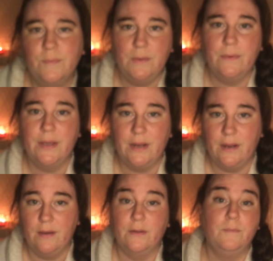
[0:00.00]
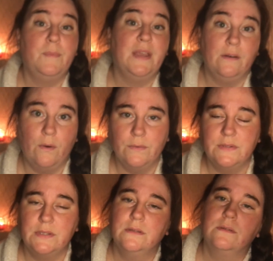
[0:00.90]
people getting on big
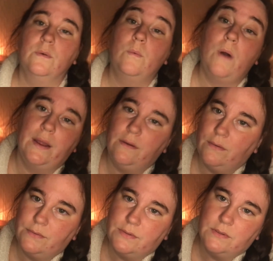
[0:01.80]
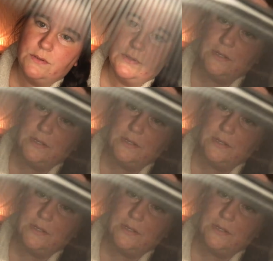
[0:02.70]
noses or wide noses or